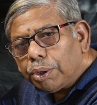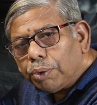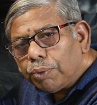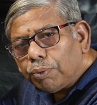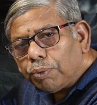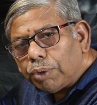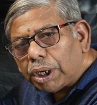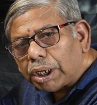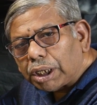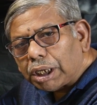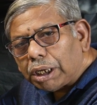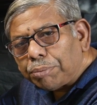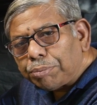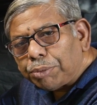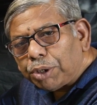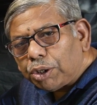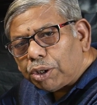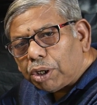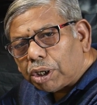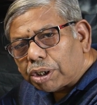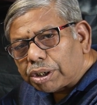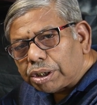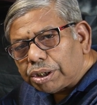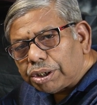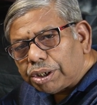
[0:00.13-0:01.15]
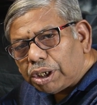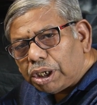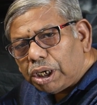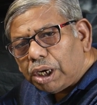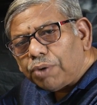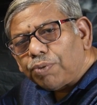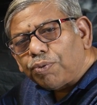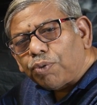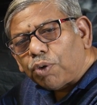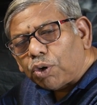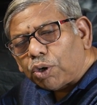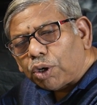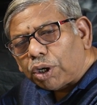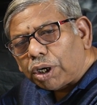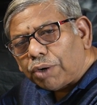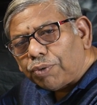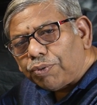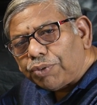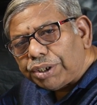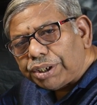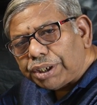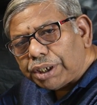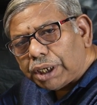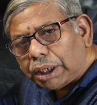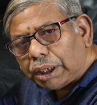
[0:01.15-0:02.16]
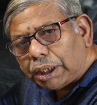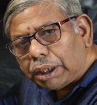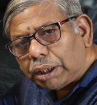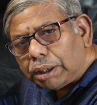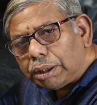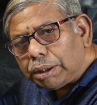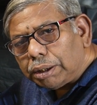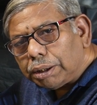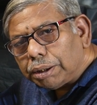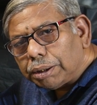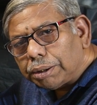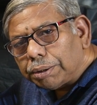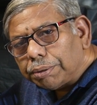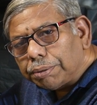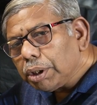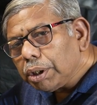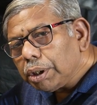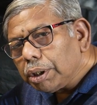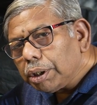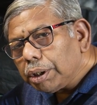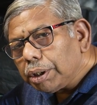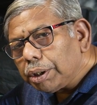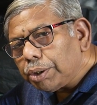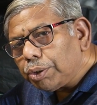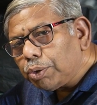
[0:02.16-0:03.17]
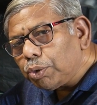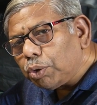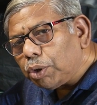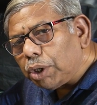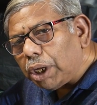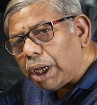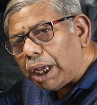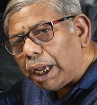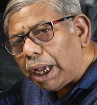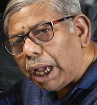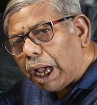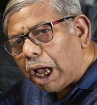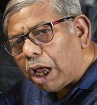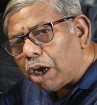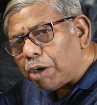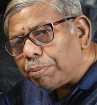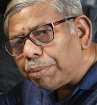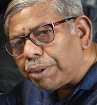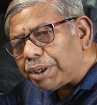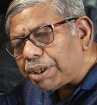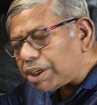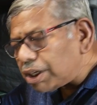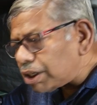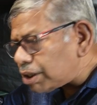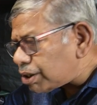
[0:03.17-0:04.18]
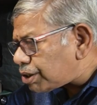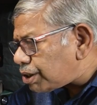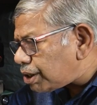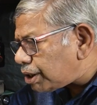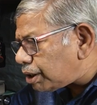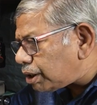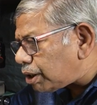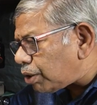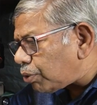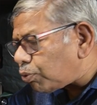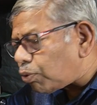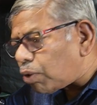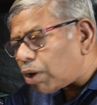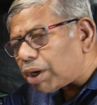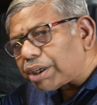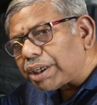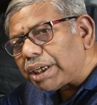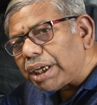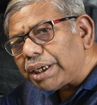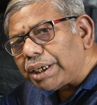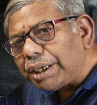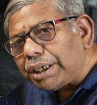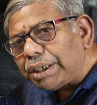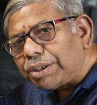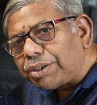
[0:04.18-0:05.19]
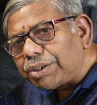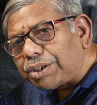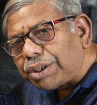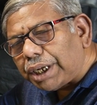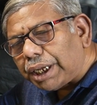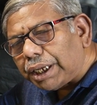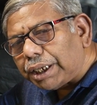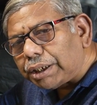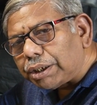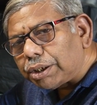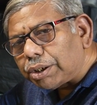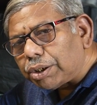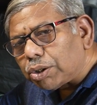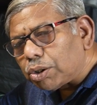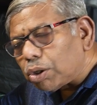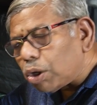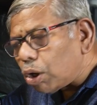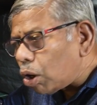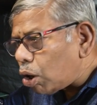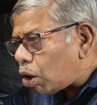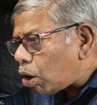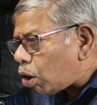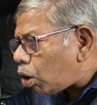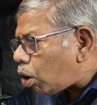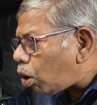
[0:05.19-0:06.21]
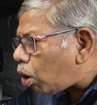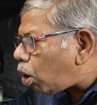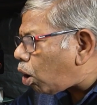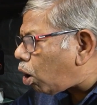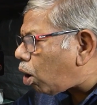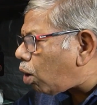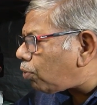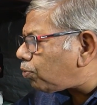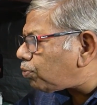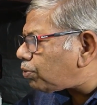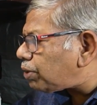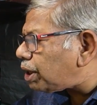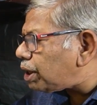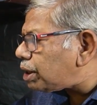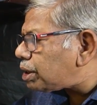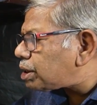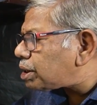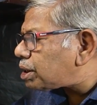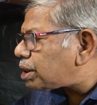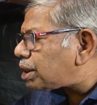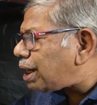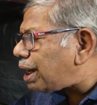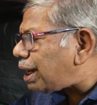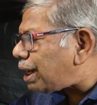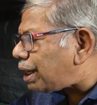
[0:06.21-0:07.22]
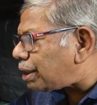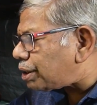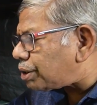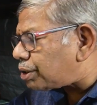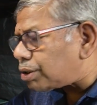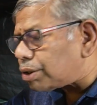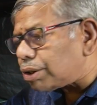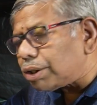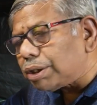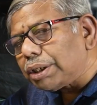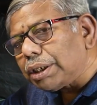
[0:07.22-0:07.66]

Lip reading: Welcome to Dr. JALIL photography channel. Today I'll be testing the working distance of this lens.